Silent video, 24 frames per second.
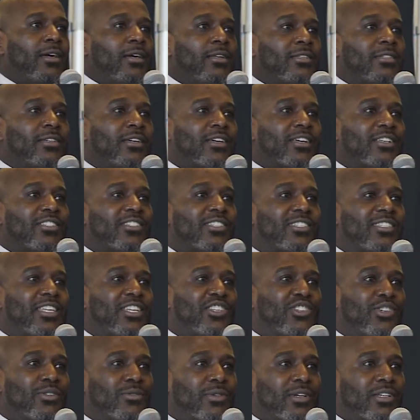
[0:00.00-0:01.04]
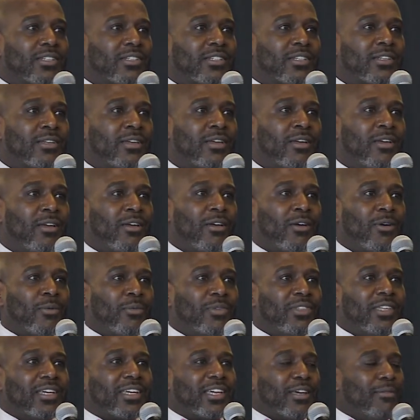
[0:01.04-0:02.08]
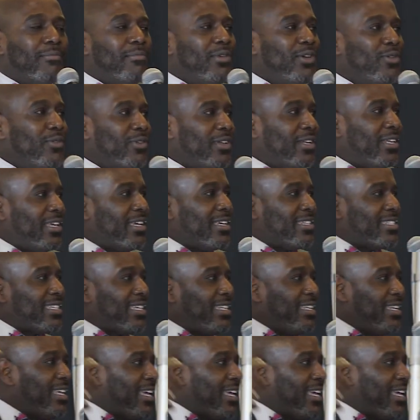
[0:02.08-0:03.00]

to constituents when the community is in